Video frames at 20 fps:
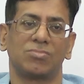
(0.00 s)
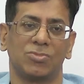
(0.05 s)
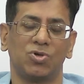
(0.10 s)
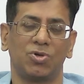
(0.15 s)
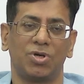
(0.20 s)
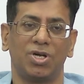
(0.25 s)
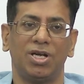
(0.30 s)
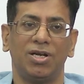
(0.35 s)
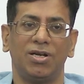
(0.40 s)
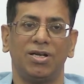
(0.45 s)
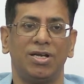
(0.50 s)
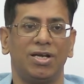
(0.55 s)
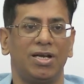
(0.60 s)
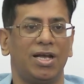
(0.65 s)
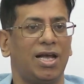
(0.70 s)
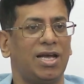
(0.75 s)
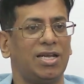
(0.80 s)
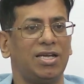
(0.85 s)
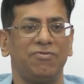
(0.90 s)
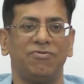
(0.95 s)
Okay.
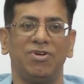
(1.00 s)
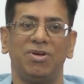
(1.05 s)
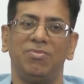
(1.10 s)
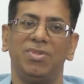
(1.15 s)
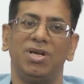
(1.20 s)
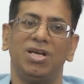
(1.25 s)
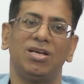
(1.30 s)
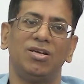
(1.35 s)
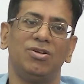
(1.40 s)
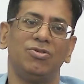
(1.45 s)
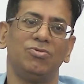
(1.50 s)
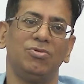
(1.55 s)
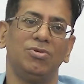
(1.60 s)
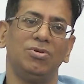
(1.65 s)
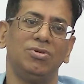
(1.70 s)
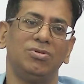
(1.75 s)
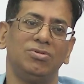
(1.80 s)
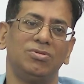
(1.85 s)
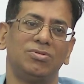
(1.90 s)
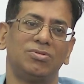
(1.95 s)
And if I make a
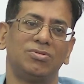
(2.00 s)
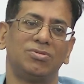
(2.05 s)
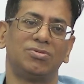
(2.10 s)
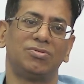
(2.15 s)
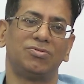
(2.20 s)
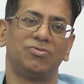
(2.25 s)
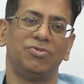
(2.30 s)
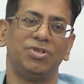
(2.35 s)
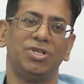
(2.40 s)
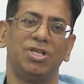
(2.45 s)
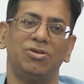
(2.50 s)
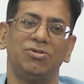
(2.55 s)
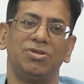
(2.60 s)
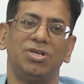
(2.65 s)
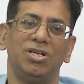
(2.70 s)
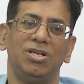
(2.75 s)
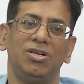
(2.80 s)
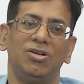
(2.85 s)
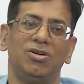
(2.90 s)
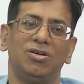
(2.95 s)
rule without
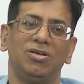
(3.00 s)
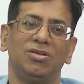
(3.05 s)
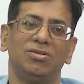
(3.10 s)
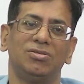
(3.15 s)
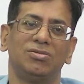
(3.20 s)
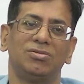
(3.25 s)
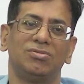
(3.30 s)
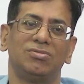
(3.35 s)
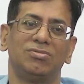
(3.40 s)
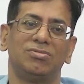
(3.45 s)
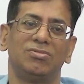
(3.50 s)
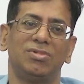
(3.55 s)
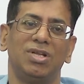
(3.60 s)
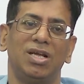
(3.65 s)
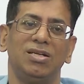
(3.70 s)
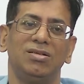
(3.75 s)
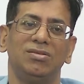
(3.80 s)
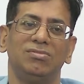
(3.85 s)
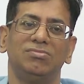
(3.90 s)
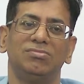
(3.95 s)
any law,
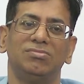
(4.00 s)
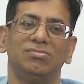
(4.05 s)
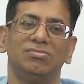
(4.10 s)
then?